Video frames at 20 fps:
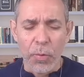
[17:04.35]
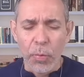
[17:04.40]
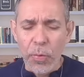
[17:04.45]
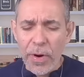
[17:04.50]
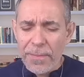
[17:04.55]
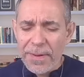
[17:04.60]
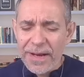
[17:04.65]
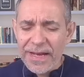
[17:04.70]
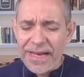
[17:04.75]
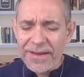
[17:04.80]

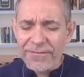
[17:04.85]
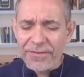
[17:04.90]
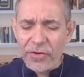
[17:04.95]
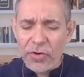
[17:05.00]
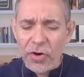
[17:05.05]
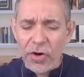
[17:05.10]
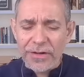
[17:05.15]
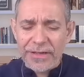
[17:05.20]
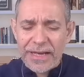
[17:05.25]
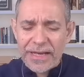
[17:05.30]
We believe,
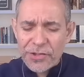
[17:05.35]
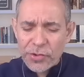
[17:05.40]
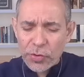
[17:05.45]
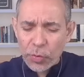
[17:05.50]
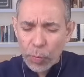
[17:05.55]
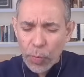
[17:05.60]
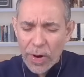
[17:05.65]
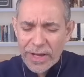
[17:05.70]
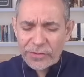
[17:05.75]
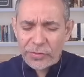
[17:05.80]
Lord, that
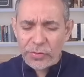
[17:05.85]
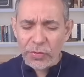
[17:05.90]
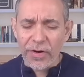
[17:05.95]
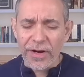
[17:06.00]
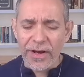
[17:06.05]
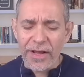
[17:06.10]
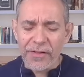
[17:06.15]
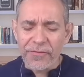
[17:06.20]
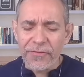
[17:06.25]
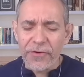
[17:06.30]
you went to
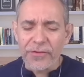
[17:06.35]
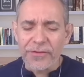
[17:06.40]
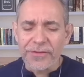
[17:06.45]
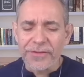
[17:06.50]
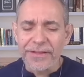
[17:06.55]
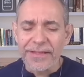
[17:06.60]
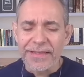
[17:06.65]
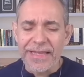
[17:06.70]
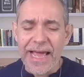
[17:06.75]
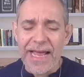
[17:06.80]
hell for
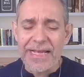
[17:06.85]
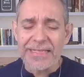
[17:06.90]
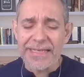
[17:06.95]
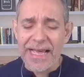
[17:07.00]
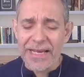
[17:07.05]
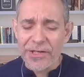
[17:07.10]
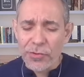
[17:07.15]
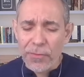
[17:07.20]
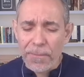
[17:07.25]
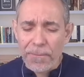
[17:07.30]
3
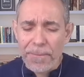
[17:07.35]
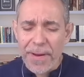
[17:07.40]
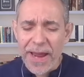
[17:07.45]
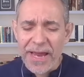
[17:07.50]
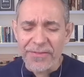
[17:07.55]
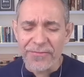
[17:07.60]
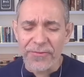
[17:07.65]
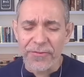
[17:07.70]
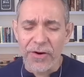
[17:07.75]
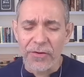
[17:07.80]
days and you
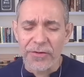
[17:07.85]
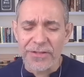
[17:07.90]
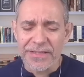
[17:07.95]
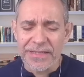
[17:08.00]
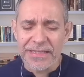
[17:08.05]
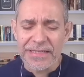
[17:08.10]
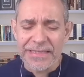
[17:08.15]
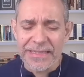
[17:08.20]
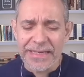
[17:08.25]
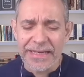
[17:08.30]
paid for our
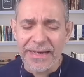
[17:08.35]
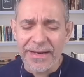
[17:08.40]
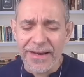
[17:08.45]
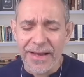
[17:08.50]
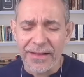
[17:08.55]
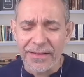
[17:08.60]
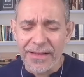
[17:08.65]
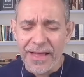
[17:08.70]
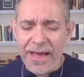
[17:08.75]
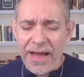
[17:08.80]
sins in
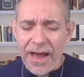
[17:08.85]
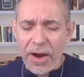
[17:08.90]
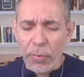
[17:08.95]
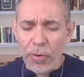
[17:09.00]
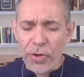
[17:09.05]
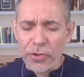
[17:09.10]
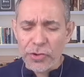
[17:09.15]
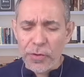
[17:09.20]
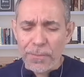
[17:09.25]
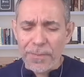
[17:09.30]
hell.
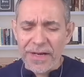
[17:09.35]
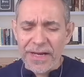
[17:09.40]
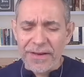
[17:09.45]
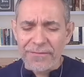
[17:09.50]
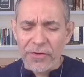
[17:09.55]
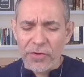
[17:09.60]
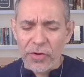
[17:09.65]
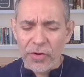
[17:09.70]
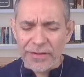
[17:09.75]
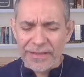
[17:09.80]
We also
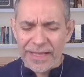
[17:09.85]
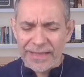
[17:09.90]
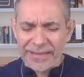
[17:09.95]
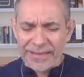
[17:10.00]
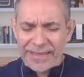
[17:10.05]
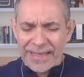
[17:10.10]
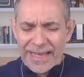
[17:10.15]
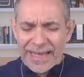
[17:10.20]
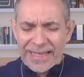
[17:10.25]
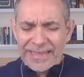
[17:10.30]
believe, Lord,
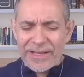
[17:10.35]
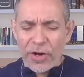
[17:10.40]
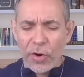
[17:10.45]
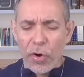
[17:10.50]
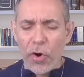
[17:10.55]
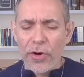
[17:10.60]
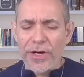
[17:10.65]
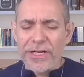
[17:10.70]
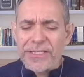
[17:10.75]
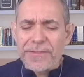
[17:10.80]
that the
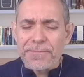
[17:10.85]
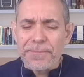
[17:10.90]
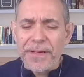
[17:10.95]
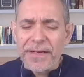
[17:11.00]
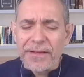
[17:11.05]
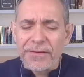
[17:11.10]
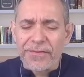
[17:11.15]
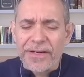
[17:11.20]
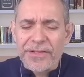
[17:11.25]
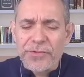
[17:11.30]
Holy
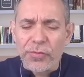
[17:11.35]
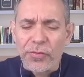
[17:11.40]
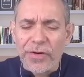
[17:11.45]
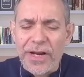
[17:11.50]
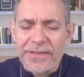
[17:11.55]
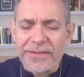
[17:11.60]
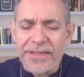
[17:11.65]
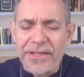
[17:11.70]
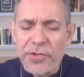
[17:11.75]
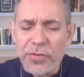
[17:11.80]
Spirit
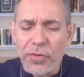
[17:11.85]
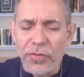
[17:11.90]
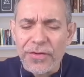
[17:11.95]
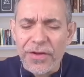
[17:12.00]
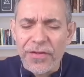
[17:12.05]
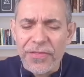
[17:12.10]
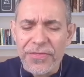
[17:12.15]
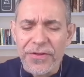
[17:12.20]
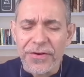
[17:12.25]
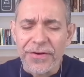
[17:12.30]
resurrected you
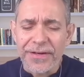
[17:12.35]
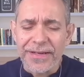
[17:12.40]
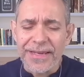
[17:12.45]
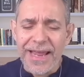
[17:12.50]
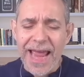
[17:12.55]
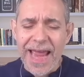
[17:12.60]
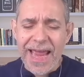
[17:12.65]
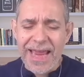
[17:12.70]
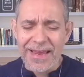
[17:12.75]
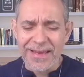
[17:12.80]
on the
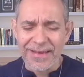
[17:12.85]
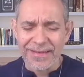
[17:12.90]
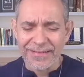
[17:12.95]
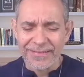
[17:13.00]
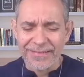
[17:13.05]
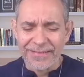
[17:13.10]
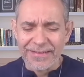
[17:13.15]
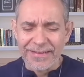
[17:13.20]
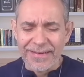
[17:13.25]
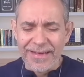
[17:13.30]
third day.
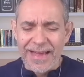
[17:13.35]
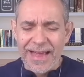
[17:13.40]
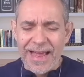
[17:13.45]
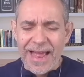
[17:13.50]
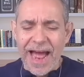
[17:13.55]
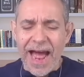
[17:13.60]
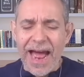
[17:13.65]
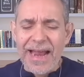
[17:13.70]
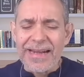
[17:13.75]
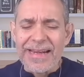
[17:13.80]

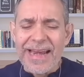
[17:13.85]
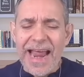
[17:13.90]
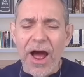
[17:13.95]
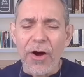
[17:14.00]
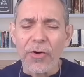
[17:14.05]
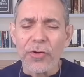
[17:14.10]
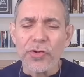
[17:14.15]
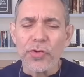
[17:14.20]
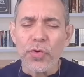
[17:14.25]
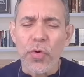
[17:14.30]
And
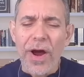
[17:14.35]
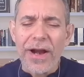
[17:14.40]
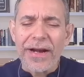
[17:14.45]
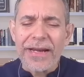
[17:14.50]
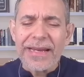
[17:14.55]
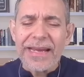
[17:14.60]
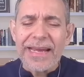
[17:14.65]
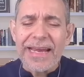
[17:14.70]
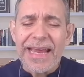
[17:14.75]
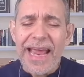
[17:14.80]
now you
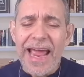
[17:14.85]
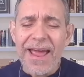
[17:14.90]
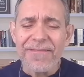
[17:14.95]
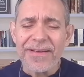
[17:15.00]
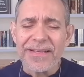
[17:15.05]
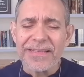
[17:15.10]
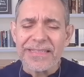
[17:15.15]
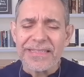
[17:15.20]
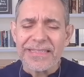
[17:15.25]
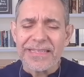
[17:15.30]
are in
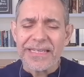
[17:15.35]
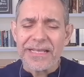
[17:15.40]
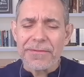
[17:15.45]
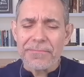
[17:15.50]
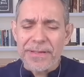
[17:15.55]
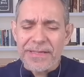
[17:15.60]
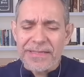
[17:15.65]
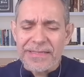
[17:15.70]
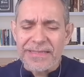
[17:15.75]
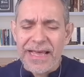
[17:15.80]
heaven
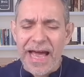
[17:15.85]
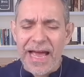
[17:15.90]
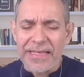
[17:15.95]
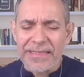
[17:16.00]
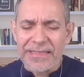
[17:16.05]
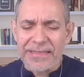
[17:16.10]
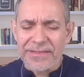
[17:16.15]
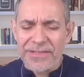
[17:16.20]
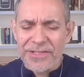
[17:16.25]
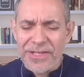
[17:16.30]
sitting
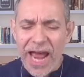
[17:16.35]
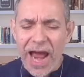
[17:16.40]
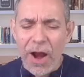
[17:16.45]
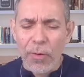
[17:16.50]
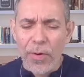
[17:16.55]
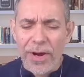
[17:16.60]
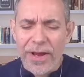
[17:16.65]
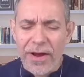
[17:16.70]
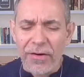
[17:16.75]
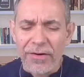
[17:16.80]
beside
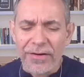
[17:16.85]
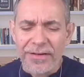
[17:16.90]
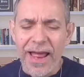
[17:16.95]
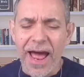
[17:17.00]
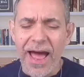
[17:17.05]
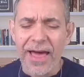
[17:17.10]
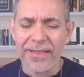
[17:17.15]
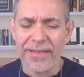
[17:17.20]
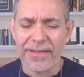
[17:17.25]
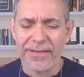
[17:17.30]
Yahweh, our
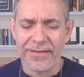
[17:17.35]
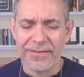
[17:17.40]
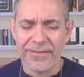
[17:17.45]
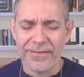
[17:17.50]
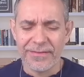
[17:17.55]
God.